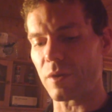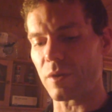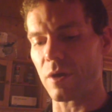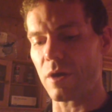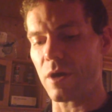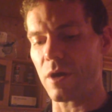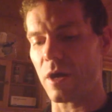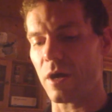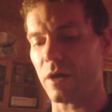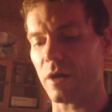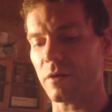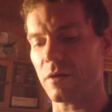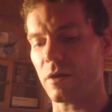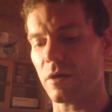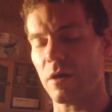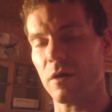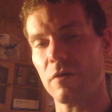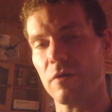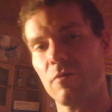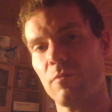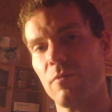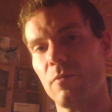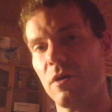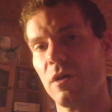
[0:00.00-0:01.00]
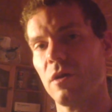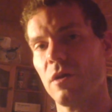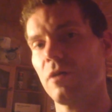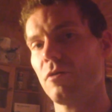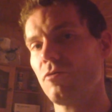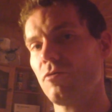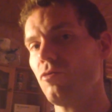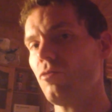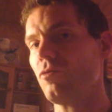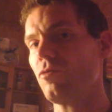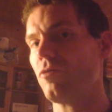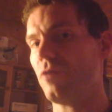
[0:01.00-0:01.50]
and it's really
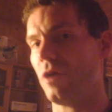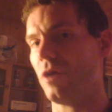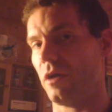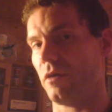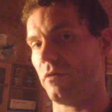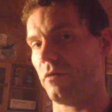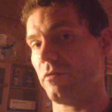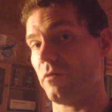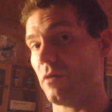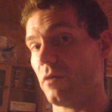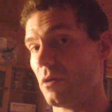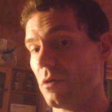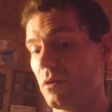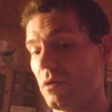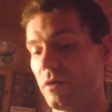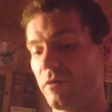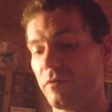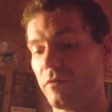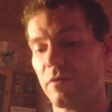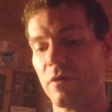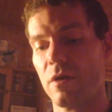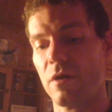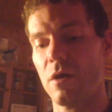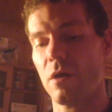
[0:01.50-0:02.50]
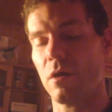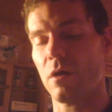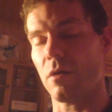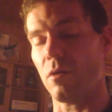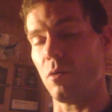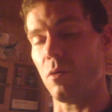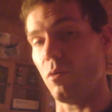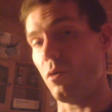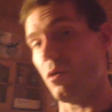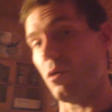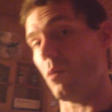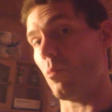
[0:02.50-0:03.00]
two things at least.
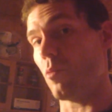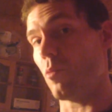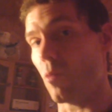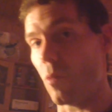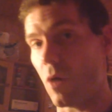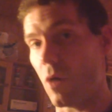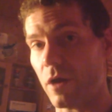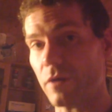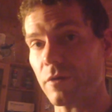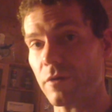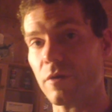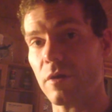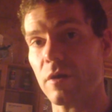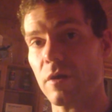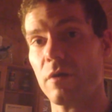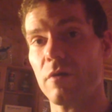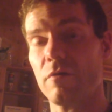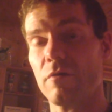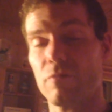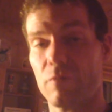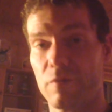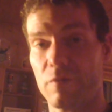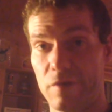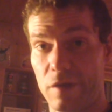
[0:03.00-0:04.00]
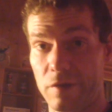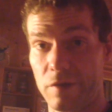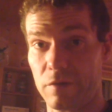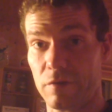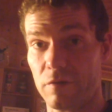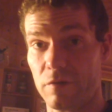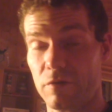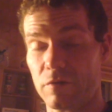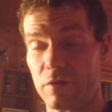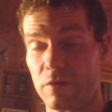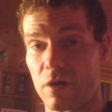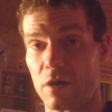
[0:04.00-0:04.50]
The number one thing is
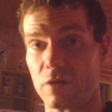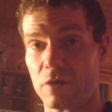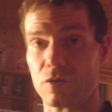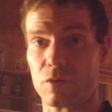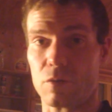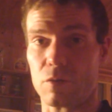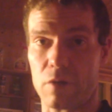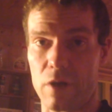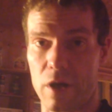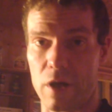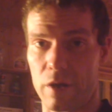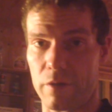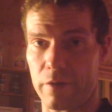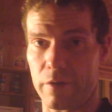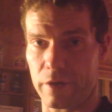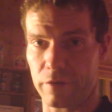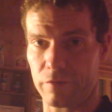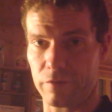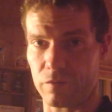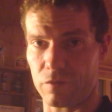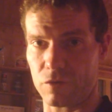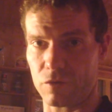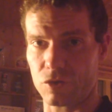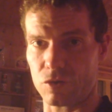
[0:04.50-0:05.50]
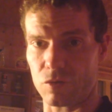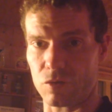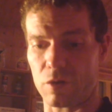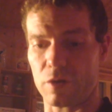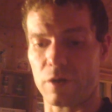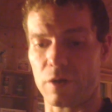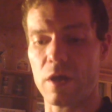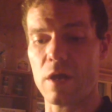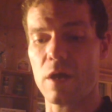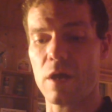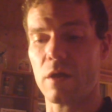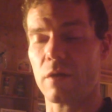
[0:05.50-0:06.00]
resistant starch, or RS for
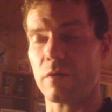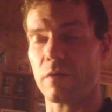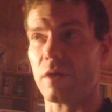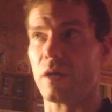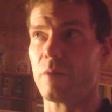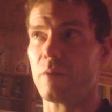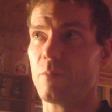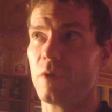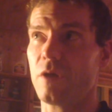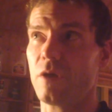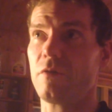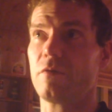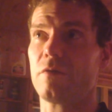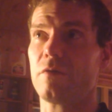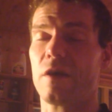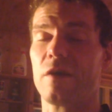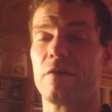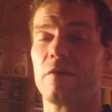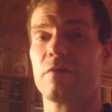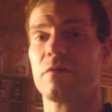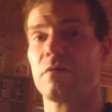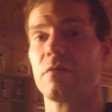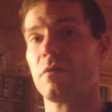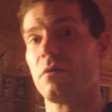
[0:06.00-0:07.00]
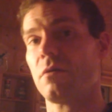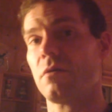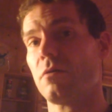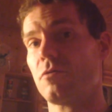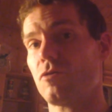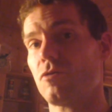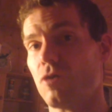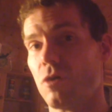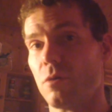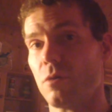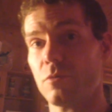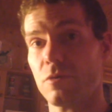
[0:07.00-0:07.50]
short. That means, as the
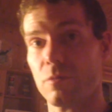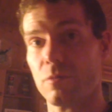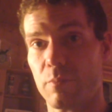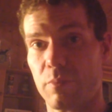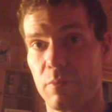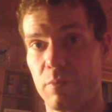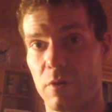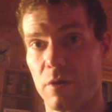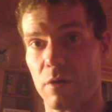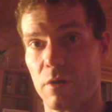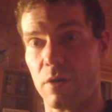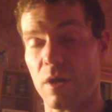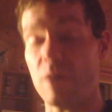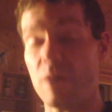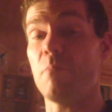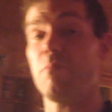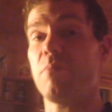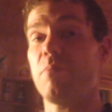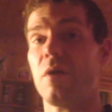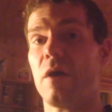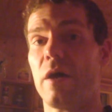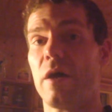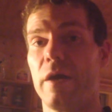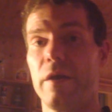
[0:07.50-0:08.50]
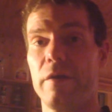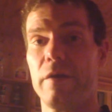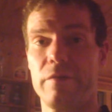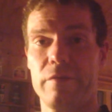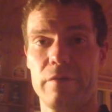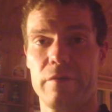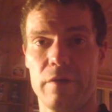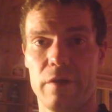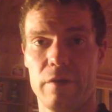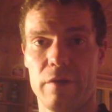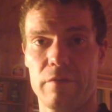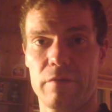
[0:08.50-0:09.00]
term
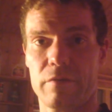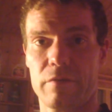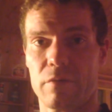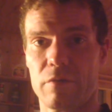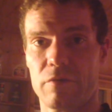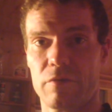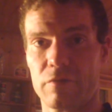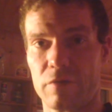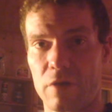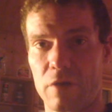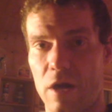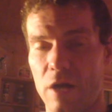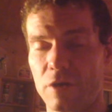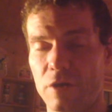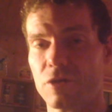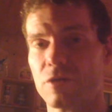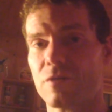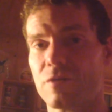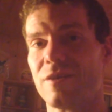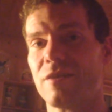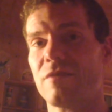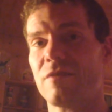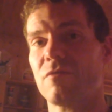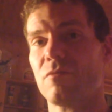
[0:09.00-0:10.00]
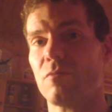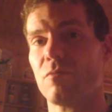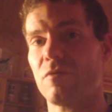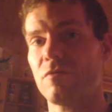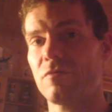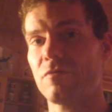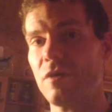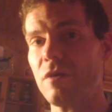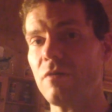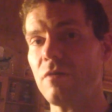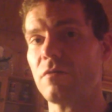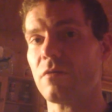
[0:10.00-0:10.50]
implies, it's a starch that's
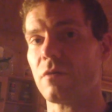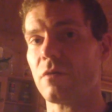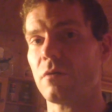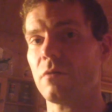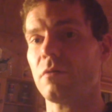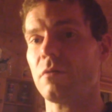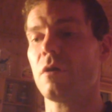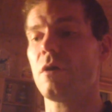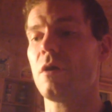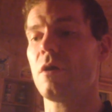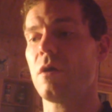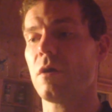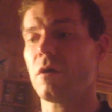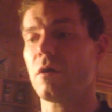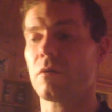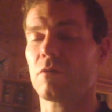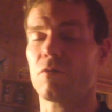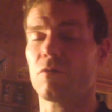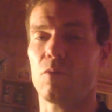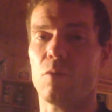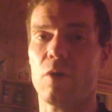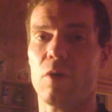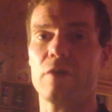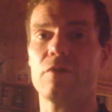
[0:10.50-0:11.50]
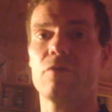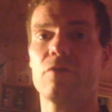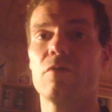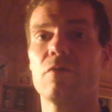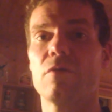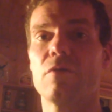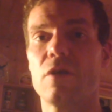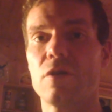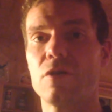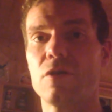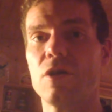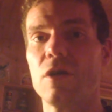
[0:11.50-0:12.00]
resistant to what? To
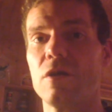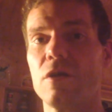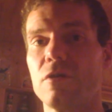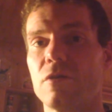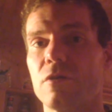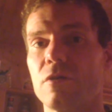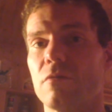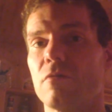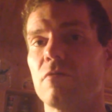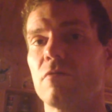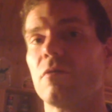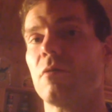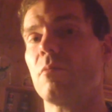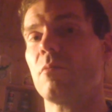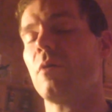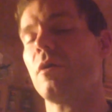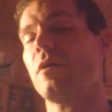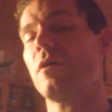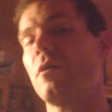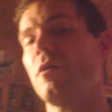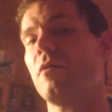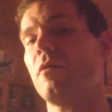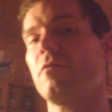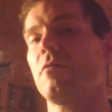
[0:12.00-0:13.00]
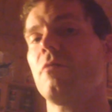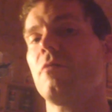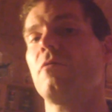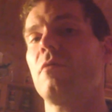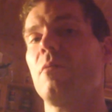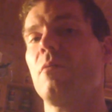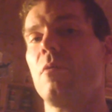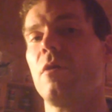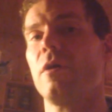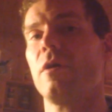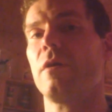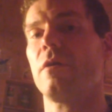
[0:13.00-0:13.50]
digestion. So your body doesn't
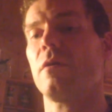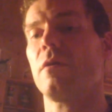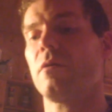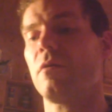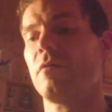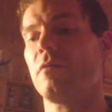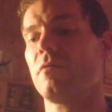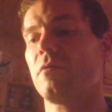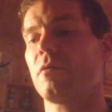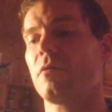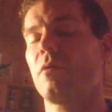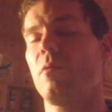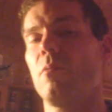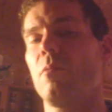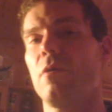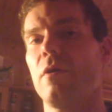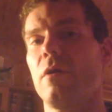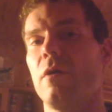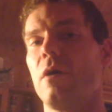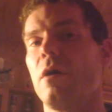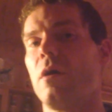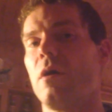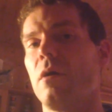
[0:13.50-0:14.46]
assimilate it, doesn't accumulate,